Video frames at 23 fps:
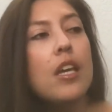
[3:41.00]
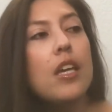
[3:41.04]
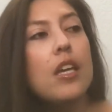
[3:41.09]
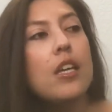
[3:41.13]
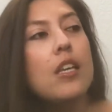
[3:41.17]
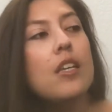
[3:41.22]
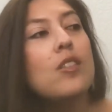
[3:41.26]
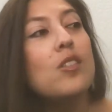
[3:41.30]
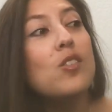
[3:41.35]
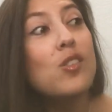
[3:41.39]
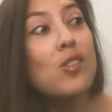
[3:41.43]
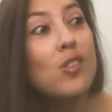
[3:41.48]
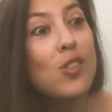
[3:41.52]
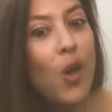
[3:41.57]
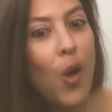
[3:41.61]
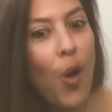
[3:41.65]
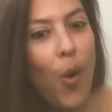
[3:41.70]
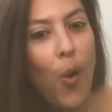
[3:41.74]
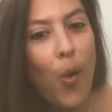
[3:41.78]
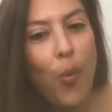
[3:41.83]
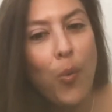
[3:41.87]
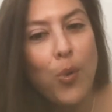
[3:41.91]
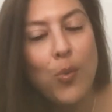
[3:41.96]

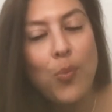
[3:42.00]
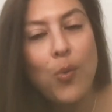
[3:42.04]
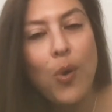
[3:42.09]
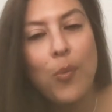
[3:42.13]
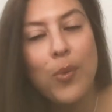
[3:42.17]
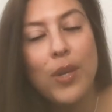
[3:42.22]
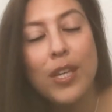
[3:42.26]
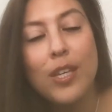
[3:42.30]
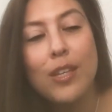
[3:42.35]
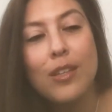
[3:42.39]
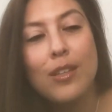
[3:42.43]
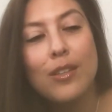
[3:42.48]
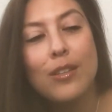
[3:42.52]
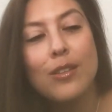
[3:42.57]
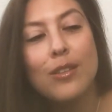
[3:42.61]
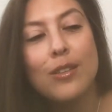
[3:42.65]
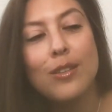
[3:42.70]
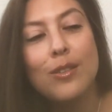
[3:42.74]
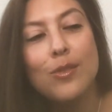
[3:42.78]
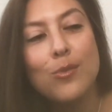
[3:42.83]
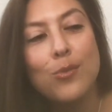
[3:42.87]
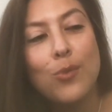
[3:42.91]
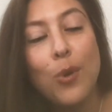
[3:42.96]
So with
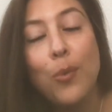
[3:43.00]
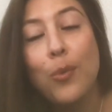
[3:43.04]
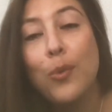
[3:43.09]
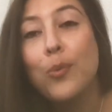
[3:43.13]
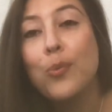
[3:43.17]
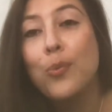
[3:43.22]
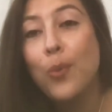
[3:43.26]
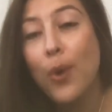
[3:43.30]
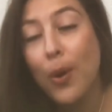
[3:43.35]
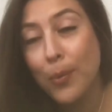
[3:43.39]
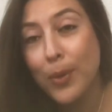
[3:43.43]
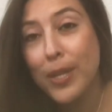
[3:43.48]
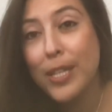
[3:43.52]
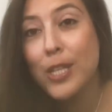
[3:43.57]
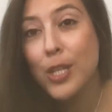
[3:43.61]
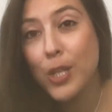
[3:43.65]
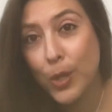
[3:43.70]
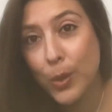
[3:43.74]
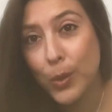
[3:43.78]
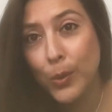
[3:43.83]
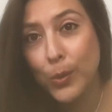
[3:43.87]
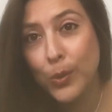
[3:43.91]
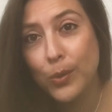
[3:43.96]
what we
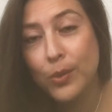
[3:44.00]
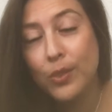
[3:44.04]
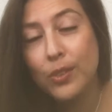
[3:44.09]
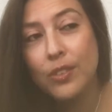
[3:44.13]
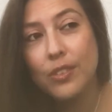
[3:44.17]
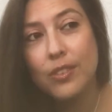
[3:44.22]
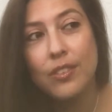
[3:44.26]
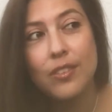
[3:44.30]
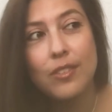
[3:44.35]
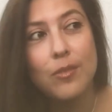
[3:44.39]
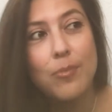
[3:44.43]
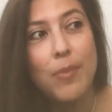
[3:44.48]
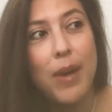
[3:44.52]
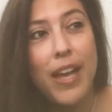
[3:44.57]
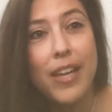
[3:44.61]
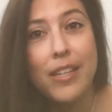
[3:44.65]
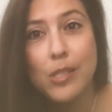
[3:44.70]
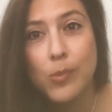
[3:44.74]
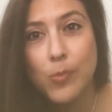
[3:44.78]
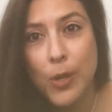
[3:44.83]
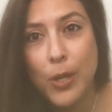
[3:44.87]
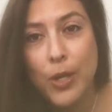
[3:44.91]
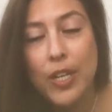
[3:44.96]
knew, my
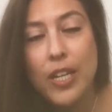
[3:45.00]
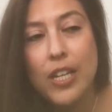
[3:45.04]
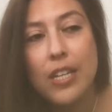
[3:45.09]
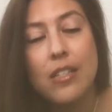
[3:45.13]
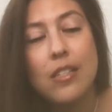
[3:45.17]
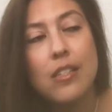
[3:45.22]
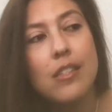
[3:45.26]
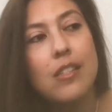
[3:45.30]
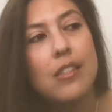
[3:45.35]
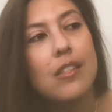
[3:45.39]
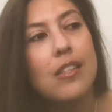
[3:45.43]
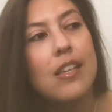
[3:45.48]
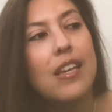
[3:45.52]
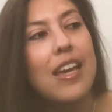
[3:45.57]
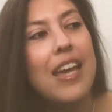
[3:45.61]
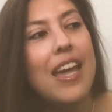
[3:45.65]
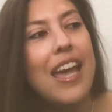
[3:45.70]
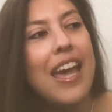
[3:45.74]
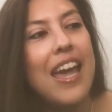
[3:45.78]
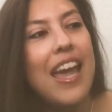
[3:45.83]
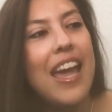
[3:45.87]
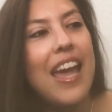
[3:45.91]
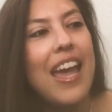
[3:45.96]
experience,
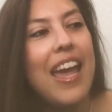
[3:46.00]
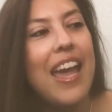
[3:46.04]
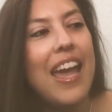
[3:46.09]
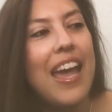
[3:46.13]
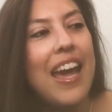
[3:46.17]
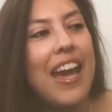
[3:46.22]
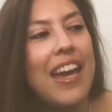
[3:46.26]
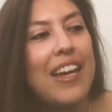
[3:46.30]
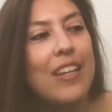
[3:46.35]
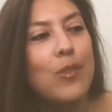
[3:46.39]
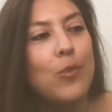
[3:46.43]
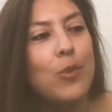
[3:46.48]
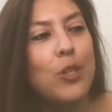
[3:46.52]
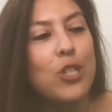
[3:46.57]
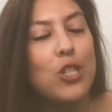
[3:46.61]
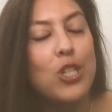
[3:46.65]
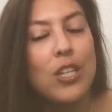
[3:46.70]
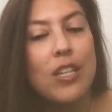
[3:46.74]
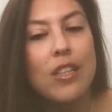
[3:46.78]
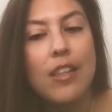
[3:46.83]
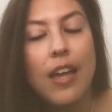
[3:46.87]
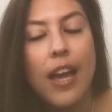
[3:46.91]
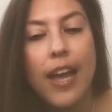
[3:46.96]
and what
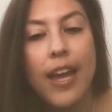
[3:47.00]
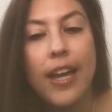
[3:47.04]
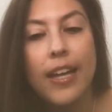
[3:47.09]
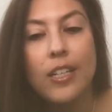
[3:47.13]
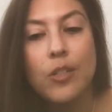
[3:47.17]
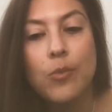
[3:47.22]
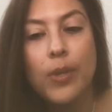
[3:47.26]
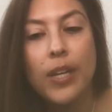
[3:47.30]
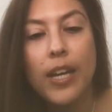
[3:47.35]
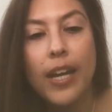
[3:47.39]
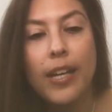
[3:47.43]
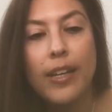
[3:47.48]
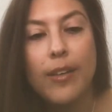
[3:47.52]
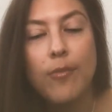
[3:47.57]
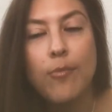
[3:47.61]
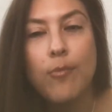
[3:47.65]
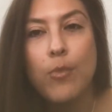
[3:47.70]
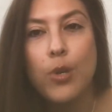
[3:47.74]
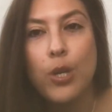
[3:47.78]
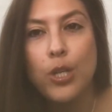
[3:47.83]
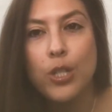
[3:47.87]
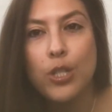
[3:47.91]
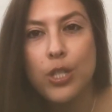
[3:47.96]
she liked, we kind of
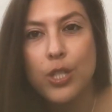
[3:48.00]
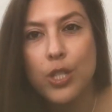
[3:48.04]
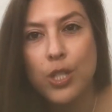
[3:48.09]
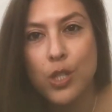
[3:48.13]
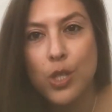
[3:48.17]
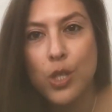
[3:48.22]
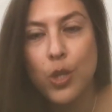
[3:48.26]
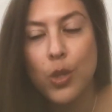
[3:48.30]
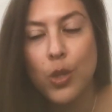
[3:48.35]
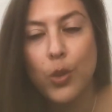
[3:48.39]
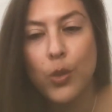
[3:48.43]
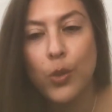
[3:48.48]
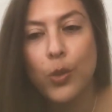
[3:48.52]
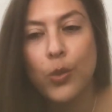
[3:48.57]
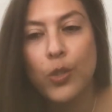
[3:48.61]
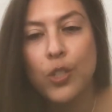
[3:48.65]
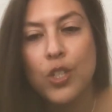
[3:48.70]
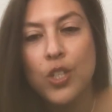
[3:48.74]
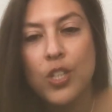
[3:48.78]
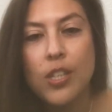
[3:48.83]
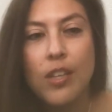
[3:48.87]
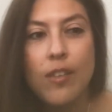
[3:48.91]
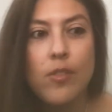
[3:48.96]
merged the two. And
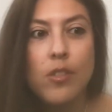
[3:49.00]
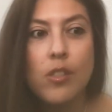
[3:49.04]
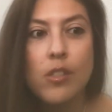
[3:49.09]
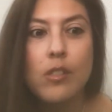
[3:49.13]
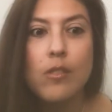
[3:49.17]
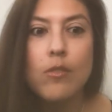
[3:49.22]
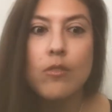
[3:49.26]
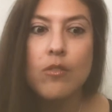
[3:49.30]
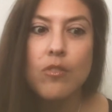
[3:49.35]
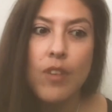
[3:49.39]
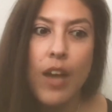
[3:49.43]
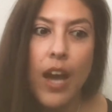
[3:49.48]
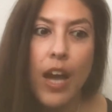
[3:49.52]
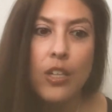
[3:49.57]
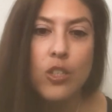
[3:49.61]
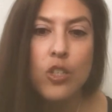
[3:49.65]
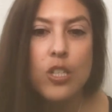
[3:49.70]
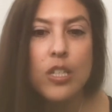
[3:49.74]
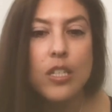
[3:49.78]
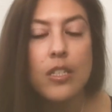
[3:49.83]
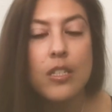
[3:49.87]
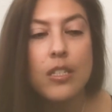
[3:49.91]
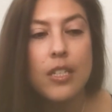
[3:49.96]
she loves
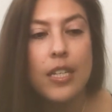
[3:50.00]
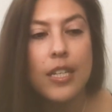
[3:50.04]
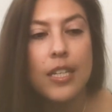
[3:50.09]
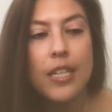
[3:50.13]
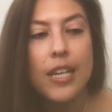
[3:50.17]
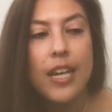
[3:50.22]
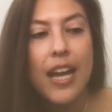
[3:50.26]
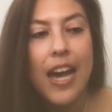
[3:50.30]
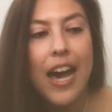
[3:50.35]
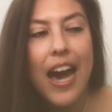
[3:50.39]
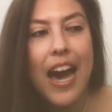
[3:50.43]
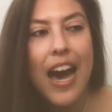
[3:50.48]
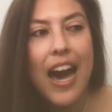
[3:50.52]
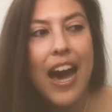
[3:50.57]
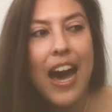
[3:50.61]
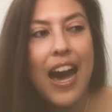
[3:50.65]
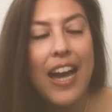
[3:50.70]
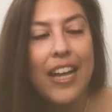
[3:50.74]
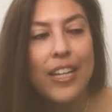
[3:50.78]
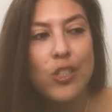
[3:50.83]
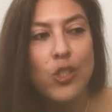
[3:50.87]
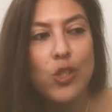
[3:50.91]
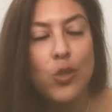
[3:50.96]
fashion, and
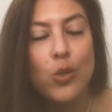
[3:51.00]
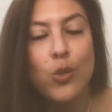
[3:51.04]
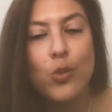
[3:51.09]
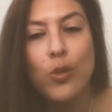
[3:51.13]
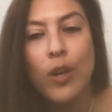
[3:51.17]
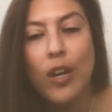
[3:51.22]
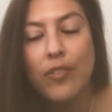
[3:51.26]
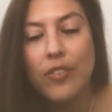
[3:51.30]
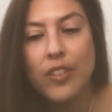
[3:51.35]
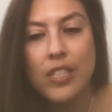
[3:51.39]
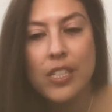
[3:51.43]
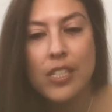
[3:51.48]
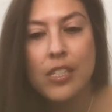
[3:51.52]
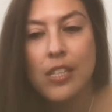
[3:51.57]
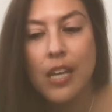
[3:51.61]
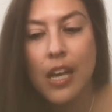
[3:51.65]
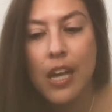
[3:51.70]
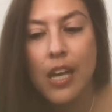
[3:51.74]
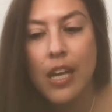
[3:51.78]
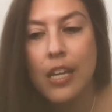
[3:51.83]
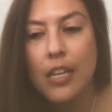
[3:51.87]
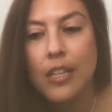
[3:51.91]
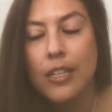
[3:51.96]
I do graphic
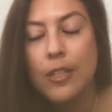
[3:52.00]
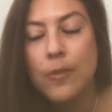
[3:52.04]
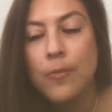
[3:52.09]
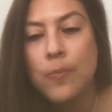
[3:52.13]
design, and